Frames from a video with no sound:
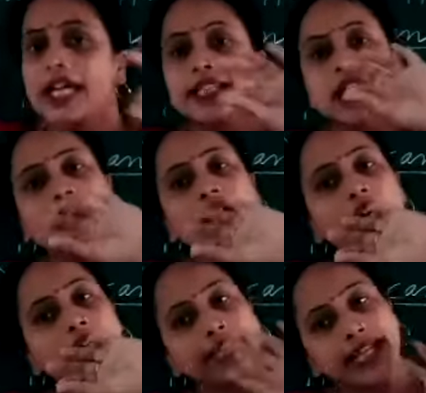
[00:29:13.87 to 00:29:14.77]
In the
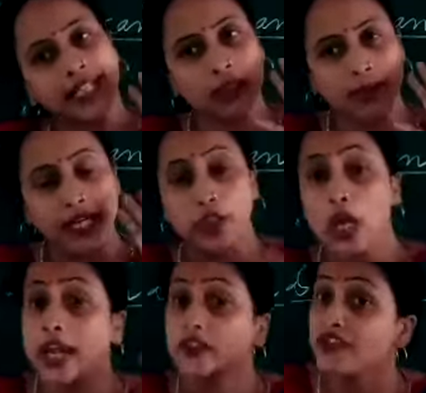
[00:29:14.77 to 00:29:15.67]
Deccan Plateau,
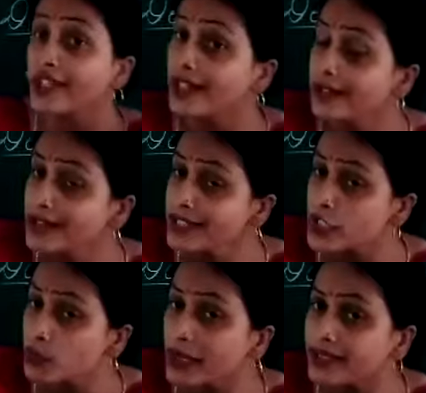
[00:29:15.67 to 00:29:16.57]
and where it is
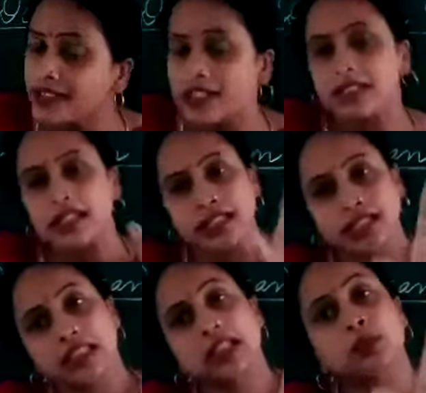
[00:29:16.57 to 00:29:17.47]
situated? In the
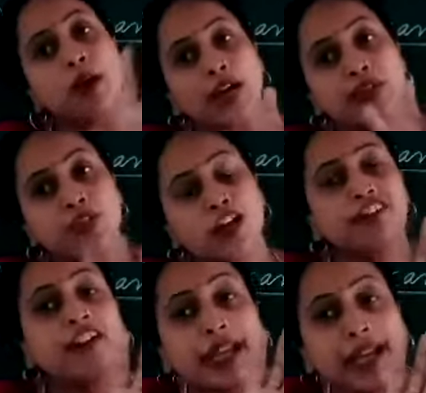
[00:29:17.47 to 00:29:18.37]
southern part of
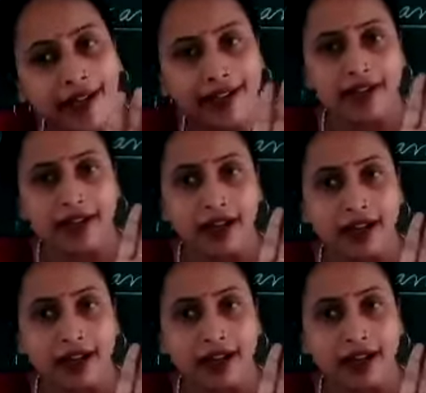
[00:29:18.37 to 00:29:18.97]
India.